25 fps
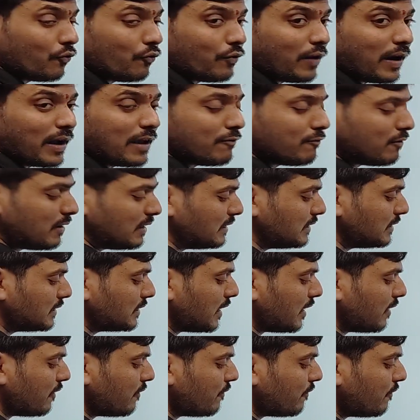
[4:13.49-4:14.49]
5 ones
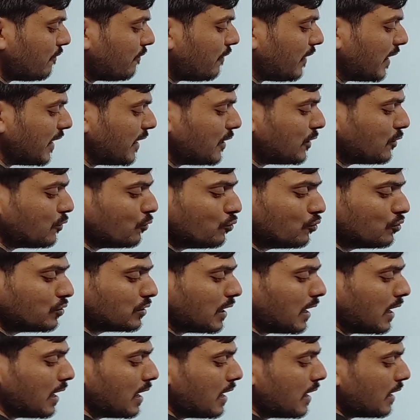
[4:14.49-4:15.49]
are, 5 twos
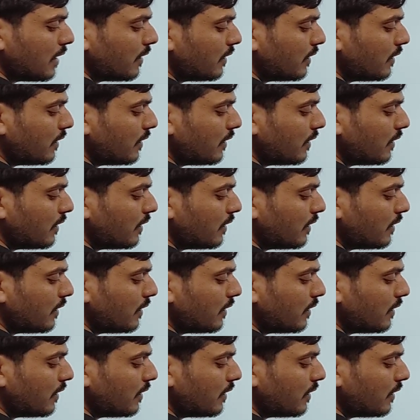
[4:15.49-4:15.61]
are.